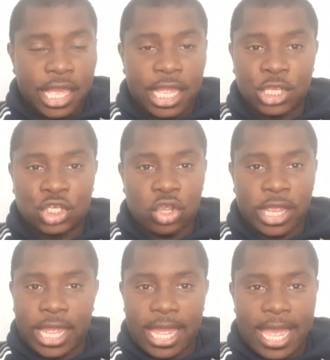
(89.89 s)
enjoy
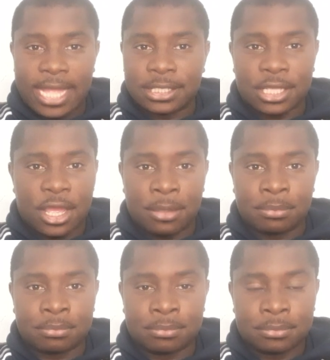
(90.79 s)
it.
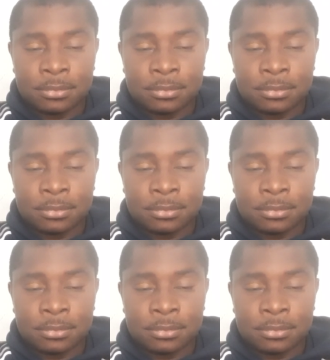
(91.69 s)
And